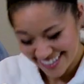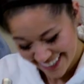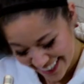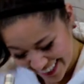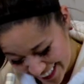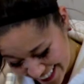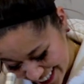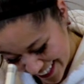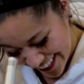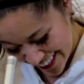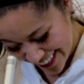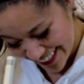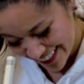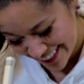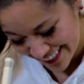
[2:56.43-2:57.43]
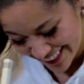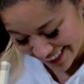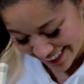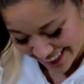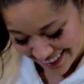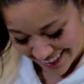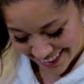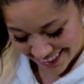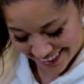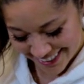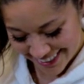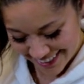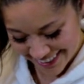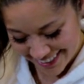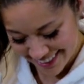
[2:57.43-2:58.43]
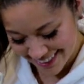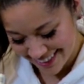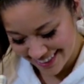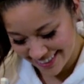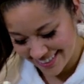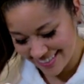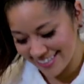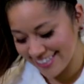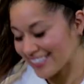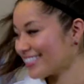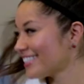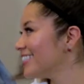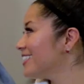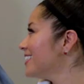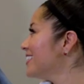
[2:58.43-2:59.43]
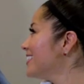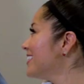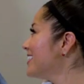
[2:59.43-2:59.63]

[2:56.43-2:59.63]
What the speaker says: The person shown says nothing.